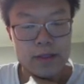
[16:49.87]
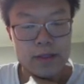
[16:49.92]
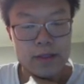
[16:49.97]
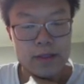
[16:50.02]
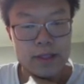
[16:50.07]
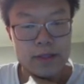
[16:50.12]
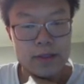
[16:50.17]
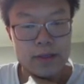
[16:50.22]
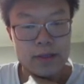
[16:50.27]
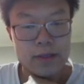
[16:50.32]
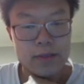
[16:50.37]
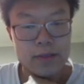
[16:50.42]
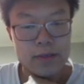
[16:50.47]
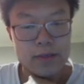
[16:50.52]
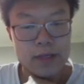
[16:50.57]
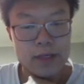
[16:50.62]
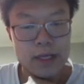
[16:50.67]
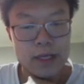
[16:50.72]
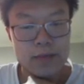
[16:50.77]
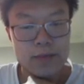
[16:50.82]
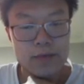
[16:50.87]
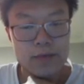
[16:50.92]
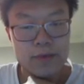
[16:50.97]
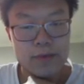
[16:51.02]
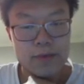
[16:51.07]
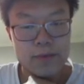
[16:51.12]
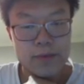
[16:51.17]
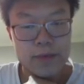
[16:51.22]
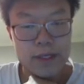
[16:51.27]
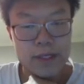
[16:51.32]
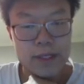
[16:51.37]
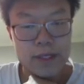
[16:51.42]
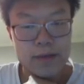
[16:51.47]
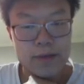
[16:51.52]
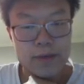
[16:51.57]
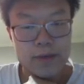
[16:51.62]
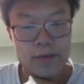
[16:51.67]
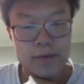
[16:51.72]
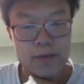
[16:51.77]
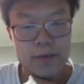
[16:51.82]
That's the number of times we're repeating
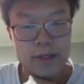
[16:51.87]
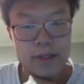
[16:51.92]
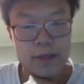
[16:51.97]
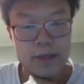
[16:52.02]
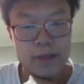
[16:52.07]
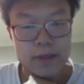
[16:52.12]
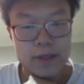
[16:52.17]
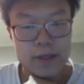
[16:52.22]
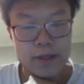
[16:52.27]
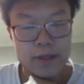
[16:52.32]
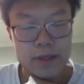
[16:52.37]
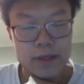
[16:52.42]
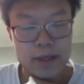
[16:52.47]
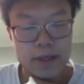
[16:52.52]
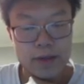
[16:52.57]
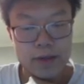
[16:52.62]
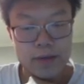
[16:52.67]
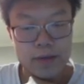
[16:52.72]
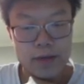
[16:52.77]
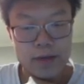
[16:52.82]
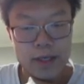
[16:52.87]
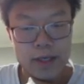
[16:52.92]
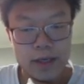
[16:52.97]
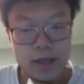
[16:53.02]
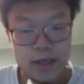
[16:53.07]
length 3,